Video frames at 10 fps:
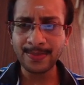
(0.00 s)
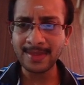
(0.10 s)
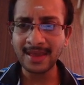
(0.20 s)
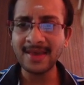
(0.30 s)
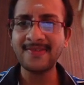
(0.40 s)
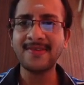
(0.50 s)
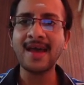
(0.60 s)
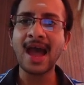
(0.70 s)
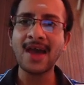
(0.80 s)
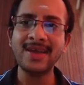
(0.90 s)
is
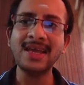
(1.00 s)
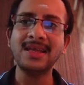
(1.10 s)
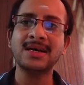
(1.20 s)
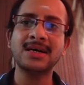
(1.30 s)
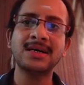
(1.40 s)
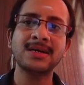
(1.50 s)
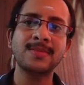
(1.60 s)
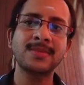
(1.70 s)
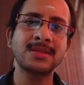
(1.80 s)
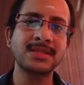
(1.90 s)
having
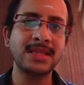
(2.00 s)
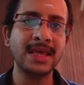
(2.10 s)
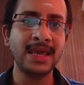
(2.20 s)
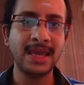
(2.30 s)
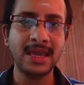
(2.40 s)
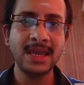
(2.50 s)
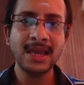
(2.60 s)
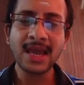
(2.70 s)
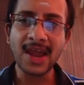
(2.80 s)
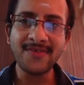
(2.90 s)
the
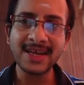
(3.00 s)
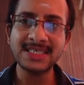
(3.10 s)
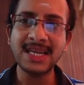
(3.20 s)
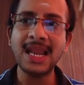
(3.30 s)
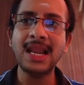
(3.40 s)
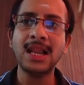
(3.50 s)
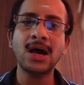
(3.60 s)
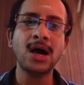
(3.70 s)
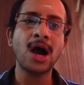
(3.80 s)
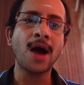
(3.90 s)
conventional
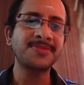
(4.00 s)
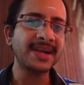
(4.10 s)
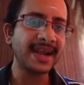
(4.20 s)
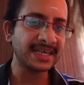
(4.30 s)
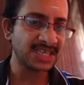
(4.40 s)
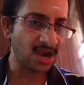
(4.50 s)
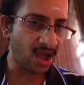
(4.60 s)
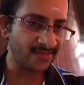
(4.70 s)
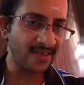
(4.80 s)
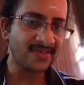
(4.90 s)
object detection
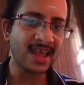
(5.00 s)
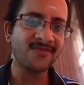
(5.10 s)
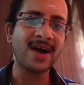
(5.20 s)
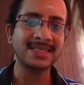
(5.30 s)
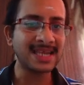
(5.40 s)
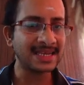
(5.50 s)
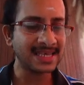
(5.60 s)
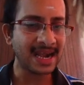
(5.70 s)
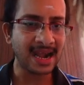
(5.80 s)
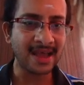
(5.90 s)
losses like fast
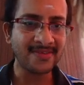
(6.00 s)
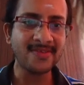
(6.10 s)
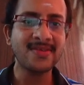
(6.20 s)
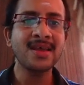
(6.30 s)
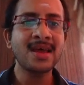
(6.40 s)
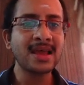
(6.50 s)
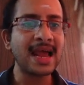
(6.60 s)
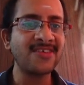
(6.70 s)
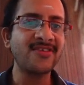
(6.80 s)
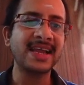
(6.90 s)
RCNN losses,
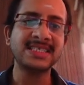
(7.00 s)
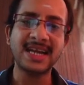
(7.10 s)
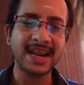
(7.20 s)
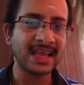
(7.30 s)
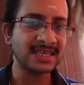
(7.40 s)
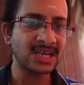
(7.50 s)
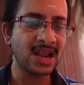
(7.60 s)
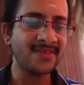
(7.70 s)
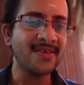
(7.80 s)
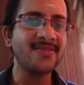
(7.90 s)
classification and regression
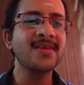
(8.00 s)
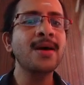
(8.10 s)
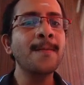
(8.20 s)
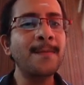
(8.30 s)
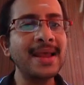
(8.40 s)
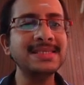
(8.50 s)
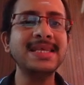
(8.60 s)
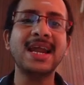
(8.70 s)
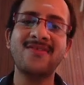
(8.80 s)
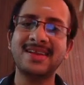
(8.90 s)
losses, plus the
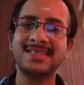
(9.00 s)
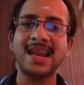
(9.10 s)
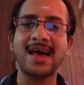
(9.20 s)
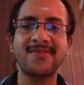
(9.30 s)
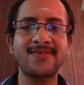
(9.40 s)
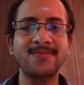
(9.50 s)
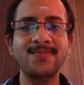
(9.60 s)
adversarial loss,